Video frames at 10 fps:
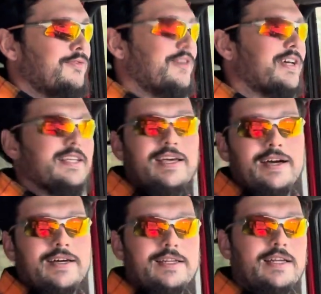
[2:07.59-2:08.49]
fun
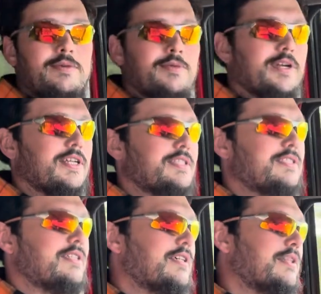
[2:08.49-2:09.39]
gun, and I wanted
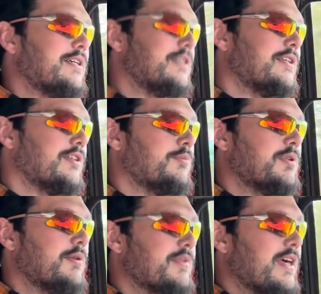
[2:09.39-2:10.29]
to
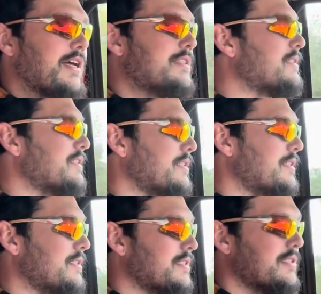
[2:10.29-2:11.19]
play with that just
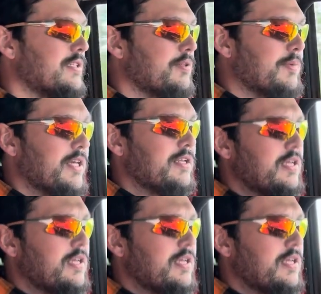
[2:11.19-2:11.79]
a little bit.